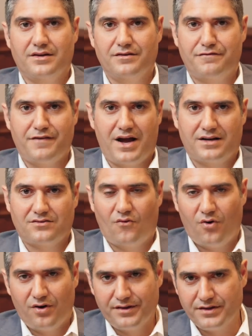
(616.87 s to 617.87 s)
In fact,
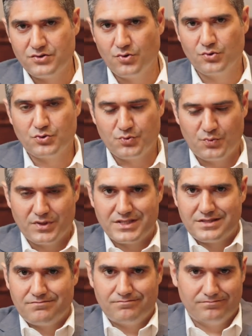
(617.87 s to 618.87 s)
all they told you
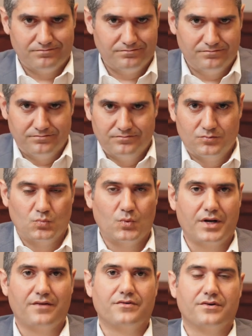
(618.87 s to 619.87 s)
was
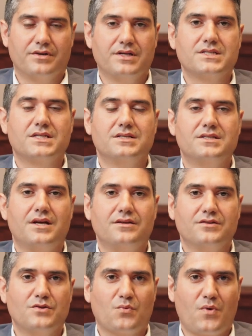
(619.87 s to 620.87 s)
whatever is
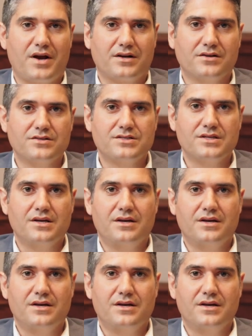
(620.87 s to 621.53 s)
contained in the records,